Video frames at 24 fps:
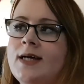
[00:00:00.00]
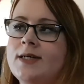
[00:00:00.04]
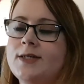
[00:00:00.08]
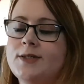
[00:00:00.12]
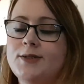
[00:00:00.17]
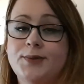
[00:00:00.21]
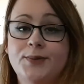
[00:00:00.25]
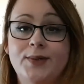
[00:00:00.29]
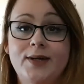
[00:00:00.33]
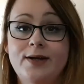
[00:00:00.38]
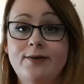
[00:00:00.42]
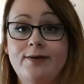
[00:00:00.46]

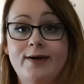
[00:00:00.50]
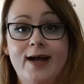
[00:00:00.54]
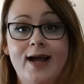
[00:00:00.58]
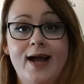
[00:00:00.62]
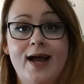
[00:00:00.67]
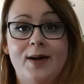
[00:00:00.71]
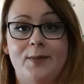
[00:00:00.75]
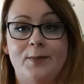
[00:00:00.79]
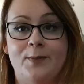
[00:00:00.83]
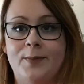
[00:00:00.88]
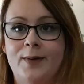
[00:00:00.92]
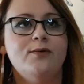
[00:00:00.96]
So here
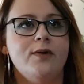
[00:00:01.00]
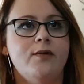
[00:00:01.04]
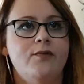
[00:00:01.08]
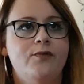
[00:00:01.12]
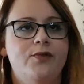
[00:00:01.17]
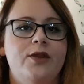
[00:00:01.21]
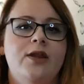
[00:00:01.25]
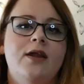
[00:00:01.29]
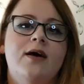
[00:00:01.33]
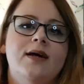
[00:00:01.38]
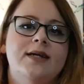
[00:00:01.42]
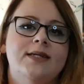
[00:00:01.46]
I am. Sorry if
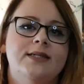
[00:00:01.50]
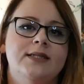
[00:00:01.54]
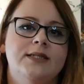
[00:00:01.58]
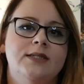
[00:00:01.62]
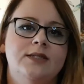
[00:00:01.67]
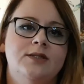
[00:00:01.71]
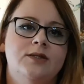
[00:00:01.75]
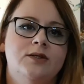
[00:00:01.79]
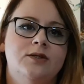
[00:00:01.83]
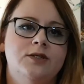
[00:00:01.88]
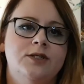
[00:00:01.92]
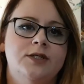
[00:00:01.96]
the
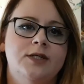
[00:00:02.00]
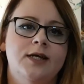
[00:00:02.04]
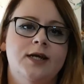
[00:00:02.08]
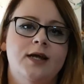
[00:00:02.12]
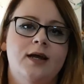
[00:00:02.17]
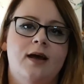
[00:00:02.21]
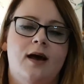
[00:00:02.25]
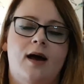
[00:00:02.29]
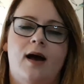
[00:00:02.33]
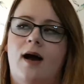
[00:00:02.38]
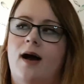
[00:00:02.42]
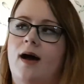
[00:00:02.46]
lighting's
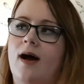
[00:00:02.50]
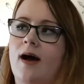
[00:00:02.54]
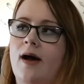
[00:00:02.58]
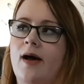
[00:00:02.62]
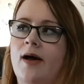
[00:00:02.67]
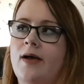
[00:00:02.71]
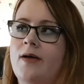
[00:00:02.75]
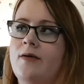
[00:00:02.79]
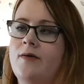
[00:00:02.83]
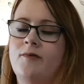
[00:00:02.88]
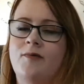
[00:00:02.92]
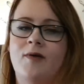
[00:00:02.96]
dodgy.
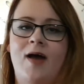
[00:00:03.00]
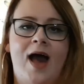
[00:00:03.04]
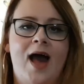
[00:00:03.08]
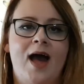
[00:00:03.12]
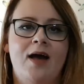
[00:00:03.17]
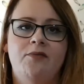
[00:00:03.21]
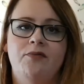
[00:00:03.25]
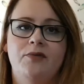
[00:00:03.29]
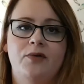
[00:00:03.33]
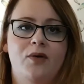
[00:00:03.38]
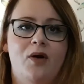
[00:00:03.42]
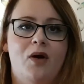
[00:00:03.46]
I
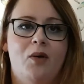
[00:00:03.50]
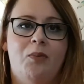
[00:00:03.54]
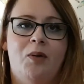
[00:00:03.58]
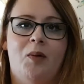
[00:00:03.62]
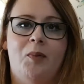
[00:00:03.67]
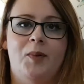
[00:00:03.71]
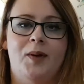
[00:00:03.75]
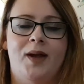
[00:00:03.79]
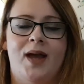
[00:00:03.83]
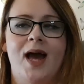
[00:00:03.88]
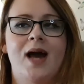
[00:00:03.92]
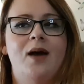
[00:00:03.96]
haven't got a
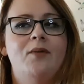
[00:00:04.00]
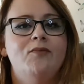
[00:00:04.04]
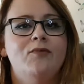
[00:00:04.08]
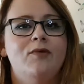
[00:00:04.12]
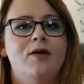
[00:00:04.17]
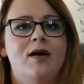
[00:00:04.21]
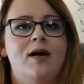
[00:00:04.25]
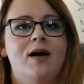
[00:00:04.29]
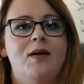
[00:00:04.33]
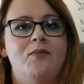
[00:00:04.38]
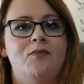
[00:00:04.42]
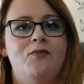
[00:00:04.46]
proper
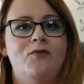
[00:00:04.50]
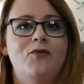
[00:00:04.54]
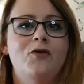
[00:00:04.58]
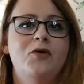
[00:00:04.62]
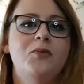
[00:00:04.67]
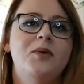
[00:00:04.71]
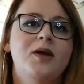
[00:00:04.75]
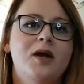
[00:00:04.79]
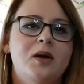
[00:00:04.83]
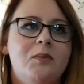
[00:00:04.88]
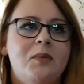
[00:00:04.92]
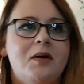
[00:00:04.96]
camera. I'm
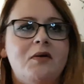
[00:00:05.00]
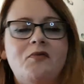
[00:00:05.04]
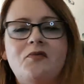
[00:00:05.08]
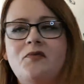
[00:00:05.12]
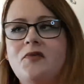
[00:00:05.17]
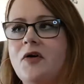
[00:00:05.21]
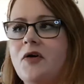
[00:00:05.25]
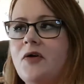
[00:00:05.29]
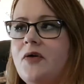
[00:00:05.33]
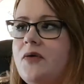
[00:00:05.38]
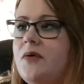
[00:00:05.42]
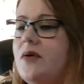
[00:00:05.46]
filming on my
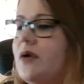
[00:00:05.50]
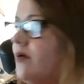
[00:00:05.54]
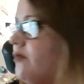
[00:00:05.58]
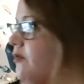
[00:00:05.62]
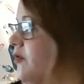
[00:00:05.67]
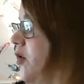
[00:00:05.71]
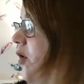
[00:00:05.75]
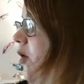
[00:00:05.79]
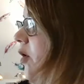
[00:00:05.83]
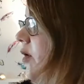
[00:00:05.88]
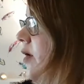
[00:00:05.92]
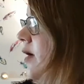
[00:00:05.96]
phone.
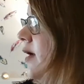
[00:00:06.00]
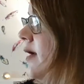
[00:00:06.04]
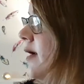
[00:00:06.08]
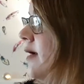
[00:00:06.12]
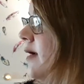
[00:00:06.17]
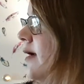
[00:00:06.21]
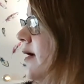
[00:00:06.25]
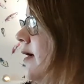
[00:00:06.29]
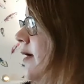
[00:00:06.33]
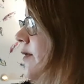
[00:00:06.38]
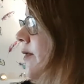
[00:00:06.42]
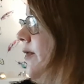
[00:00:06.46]
I've got
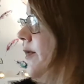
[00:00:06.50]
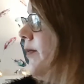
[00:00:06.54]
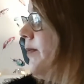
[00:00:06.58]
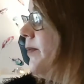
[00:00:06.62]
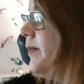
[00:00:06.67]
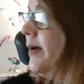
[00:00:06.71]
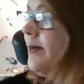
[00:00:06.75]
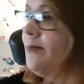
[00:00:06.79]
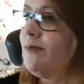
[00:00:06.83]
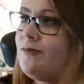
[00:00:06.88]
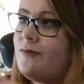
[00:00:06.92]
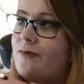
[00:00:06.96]

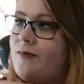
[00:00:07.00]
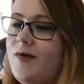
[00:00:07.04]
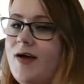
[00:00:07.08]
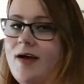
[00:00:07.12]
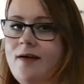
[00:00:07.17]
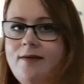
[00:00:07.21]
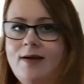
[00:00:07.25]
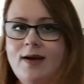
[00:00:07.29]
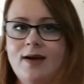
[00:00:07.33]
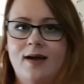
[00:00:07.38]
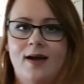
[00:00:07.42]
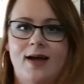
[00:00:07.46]
my
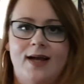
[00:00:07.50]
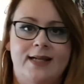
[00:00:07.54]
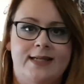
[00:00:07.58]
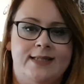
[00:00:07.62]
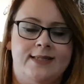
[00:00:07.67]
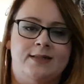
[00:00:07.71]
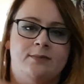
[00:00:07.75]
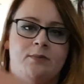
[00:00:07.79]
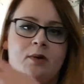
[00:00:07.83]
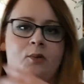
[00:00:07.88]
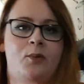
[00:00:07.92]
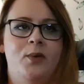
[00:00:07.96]
fairy
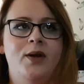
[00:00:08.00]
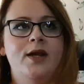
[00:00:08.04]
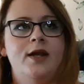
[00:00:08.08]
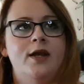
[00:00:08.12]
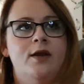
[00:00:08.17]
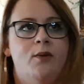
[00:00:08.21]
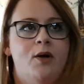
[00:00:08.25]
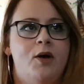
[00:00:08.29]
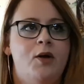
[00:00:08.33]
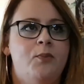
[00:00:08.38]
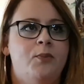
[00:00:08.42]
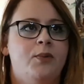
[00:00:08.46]
lights and my
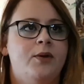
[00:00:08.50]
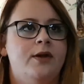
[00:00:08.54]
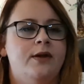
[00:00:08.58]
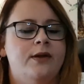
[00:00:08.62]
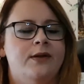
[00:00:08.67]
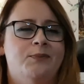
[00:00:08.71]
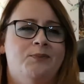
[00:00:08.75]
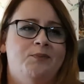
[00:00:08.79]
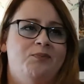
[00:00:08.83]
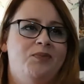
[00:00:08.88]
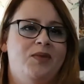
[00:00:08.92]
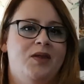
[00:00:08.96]
window open
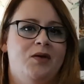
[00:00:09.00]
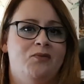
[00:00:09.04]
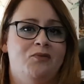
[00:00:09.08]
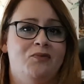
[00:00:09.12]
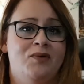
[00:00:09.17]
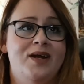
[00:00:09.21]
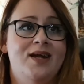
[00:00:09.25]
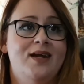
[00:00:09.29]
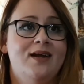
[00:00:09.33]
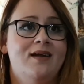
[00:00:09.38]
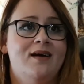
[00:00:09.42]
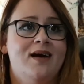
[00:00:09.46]
and a
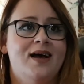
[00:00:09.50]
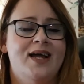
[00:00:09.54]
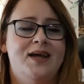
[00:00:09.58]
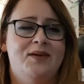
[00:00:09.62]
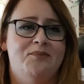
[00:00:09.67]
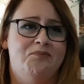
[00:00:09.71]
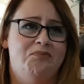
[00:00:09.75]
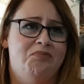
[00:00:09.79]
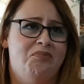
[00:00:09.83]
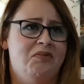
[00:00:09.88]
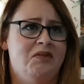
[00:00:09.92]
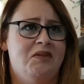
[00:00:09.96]
ring light
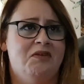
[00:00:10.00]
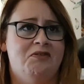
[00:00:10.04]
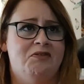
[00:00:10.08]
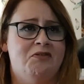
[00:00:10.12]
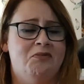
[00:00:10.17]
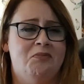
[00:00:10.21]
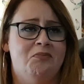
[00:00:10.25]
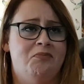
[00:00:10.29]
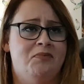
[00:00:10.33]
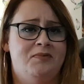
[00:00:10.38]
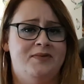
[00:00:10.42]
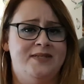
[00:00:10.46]
that's
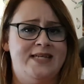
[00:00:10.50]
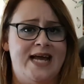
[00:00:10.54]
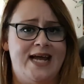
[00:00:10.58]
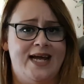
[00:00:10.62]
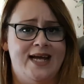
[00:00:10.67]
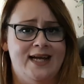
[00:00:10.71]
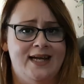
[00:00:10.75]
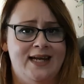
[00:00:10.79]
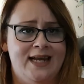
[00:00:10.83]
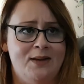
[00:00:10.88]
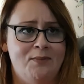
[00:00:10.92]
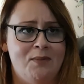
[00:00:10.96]

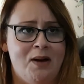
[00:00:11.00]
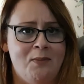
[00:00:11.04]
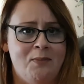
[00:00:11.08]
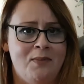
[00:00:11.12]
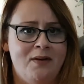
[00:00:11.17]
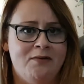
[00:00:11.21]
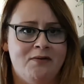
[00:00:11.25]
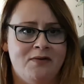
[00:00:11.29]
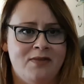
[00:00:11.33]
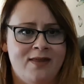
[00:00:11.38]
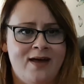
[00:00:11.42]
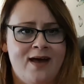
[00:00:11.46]
technically my
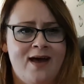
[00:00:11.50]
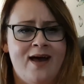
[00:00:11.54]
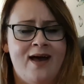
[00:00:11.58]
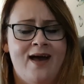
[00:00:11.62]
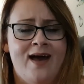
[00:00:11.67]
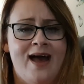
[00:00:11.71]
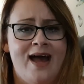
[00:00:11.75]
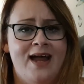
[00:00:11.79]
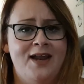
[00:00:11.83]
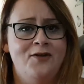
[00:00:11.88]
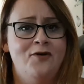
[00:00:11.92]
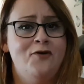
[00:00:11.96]
mirror
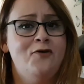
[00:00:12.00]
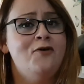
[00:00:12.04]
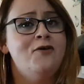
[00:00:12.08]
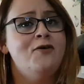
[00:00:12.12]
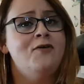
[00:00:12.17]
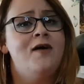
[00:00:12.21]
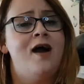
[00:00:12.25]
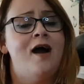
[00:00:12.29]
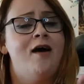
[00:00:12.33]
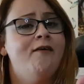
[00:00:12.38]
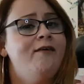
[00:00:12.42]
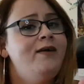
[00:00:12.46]
there, and you're
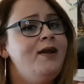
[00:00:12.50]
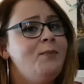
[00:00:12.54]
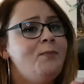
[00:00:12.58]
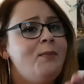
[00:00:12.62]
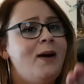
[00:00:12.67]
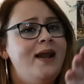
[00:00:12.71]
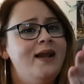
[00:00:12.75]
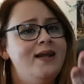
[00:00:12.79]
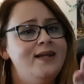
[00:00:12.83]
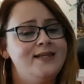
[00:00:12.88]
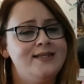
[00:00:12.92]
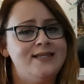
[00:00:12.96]
currently
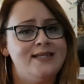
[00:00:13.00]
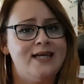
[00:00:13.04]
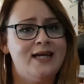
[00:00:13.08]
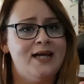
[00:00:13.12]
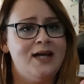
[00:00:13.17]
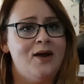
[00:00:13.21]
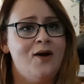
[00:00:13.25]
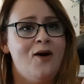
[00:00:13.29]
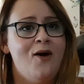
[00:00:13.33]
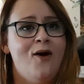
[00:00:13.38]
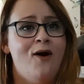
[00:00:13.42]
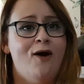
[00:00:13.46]

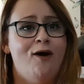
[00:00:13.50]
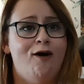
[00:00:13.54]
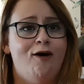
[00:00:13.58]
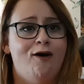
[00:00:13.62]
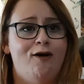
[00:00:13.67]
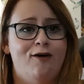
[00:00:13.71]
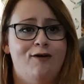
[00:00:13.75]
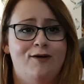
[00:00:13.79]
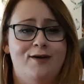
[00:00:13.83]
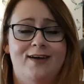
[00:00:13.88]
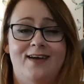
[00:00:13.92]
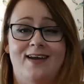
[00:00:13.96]
balancing
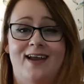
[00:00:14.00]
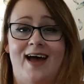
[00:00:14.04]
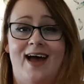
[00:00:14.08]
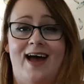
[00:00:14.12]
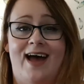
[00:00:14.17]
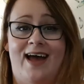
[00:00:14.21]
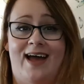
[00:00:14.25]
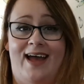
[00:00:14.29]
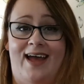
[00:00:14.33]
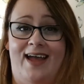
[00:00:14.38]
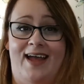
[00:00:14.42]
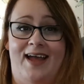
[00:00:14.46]
on
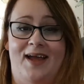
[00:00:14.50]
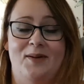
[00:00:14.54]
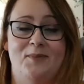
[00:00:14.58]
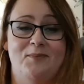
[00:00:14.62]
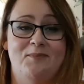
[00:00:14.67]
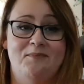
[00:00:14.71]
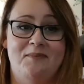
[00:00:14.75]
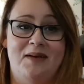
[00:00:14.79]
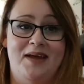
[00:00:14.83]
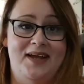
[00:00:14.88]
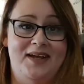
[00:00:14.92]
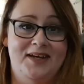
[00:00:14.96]
a
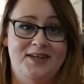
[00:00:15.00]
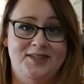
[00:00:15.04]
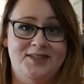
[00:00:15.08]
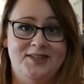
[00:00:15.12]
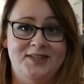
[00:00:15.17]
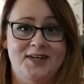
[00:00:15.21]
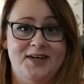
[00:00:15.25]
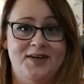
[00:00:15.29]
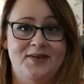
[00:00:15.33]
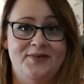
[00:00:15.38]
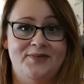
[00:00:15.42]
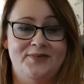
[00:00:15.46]

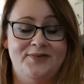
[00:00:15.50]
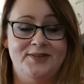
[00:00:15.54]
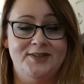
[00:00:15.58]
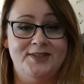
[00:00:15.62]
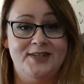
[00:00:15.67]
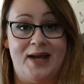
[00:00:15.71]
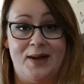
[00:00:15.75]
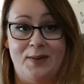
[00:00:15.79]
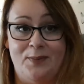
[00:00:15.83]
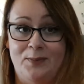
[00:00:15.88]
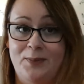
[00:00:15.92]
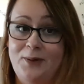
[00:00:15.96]
makeshift
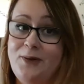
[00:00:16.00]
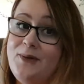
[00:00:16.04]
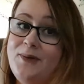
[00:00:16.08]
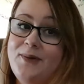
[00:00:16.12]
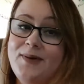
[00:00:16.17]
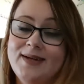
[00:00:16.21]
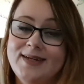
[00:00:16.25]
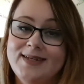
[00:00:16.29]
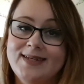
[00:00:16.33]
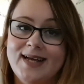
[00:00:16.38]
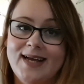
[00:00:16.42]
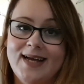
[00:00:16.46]
shampoo
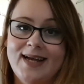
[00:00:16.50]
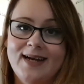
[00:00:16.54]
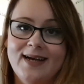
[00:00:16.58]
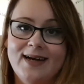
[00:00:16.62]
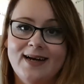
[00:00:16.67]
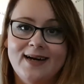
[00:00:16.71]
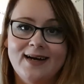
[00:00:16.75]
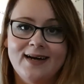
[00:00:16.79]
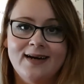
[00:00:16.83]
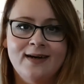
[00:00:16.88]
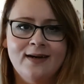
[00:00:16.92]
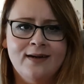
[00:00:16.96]

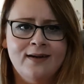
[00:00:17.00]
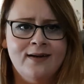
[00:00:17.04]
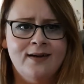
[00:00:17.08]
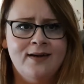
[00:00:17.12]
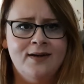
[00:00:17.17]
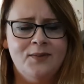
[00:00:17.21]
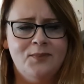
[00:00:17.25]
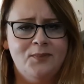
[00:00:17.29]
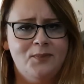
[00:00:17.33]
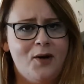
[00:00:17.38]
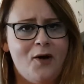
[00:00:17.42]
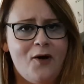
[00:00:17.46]
container
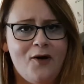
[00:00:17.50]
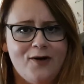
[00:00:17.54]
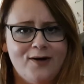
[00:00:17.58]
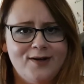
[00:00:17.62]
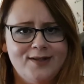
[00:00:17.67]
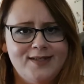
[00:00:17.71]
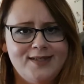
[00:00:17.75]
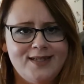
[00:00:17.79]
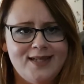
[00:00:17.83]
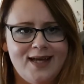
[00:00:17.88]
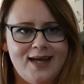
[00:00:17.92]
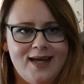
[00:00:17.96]
box
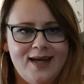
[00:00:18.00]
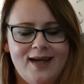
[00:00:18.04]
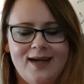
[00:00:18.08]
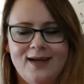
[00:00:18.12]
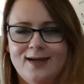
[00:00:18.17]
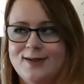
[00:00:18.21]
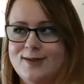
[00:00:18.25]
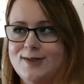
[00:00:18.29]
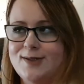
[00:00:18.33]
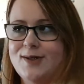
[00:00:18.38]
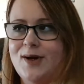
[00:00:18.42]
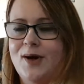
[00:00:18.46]

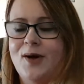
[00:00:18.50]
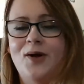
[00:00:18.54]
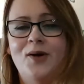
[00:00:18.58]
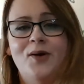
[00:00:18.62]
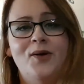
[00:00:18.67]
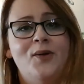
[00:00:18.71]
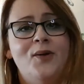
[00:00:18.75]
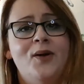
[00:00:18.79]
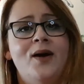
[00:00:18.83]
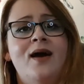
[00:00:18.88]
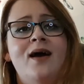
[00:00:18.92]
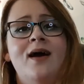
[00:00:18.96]
thing,
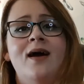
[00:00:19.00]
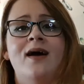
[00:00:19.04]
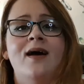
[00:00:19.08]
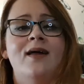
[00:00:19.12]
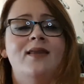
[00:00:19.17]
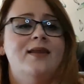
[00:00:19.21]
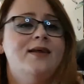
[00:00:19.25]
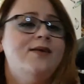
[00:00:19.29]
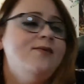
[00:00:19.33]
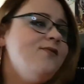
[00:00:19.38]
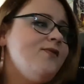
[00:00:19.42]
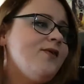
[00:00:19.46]
so
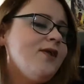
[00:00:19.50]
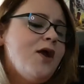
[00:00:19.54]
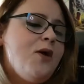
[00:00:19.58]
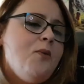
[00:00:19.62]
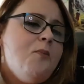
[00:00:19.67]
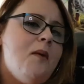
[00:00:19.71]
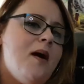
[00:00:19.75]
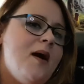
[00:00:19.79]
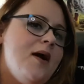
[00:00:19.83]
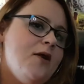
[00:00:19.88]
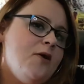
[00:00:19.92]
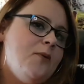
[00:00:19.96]
this video
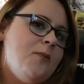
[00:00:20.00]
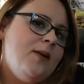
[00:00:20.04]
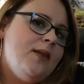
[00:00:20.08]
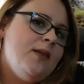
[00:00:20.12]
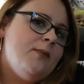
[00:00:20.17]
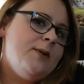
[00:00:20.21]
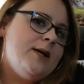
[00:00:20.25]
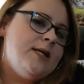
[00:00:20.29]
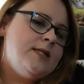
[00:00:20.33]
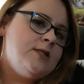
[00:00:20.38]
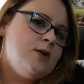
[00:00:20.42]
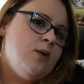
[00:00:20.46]
might not be the
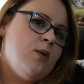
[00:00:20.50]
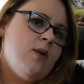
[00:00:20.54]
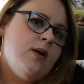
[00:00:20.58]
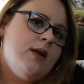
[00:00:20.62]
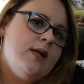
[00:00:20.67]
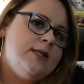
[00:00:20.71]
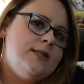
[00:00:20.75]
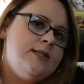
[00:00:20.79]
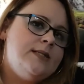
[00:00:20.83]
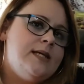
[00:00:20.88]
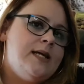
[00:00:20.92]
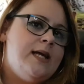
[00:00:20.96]
best
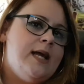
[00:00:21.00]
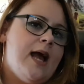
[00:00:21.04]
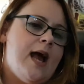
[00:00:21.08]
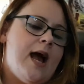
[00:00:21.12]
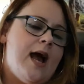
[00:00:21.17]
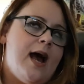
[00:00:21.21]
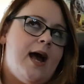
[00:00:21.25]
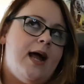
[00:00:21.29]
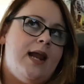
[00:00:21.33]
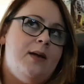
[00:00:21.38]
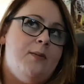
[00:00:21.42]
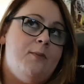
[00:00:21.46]
quality
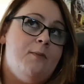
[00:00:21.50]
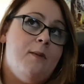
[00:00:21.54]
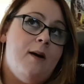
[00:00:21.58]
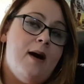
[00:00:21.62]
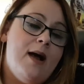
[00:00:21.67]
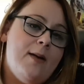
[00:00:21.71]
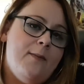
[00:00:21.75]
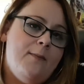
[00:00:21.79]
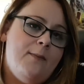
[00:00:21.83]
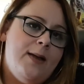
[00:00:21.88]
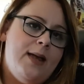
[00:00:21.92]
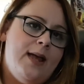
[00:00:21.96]
and it
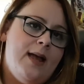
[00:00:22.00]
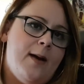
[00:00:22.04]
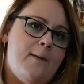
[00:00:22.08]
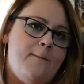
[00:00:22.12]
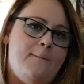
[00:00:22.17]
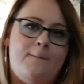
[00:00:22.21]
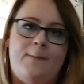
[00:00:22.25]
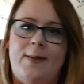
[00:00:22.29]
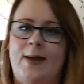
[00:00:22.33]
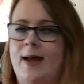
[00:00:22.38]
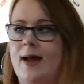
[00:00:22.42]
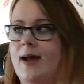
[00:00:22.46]
might be
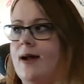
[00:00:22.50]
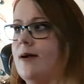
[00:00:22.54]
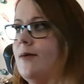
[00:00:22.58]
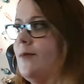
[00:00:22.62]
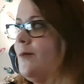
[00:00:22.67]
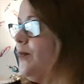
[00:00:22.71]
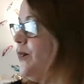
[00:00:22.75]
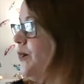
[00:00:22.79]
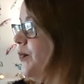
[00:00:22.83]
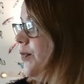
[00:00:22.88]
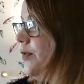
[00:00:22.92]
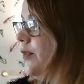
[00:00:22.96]
a bit
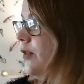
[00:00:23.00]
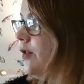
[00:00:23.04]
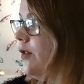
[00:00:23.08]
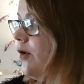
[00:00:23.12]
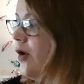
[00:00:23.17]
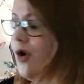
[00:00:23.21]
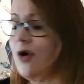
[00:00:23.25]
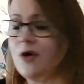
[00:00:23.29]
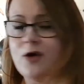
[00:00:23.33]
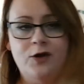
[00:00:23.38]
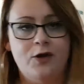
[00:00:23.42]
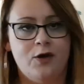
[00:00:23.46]

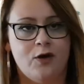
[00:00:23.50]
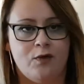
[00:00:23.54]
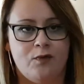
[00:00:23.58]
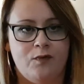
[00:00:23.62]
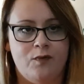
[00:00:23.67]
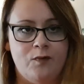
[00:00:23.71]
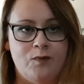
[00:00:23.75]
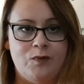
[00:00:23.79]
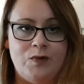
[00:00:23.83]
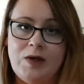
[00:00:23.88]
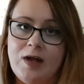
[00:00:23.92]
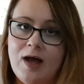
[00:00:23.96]
on and
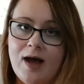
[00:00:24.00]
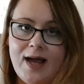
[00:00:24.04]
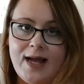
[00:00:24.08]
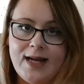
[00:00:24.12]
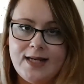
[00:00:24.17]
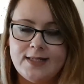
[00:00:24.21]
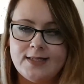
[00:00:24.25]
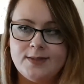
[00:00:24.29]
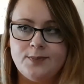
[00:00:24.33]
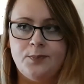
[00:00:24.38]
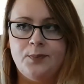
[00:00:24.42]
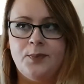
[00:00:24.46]
off of the
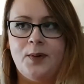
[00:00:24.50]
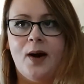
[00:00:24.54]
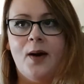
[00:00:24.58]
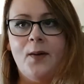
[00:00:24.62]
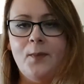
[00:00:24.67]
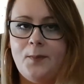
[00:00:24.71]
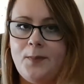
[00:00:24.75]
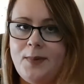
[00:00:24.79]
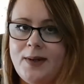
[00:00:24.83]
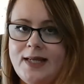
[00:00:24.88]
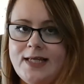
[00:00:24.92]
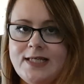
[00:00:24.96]
lights,
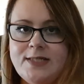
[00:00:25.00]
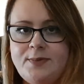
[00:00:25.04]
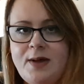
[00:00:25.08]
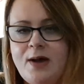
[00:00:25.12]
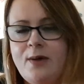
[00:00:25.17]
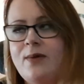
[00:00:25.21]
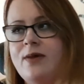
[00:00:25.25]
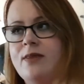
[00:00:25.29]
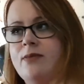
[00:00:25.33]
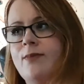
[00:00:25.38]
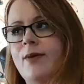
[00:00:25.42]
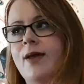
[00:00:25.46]
but please
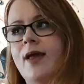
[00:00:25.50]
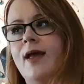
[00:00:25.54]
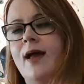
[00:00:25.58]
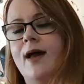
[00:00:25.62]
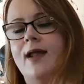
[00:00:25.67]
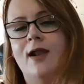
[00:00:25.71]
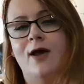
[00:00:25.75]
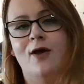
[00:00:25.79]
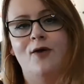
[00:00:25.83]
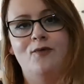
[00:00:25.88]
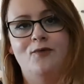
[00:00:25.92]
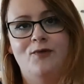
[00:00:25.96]
bear with me
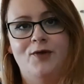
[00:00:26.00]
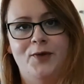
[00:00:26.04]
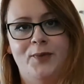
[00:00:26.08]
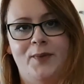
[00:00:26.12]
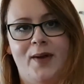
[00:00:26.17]
and hopefully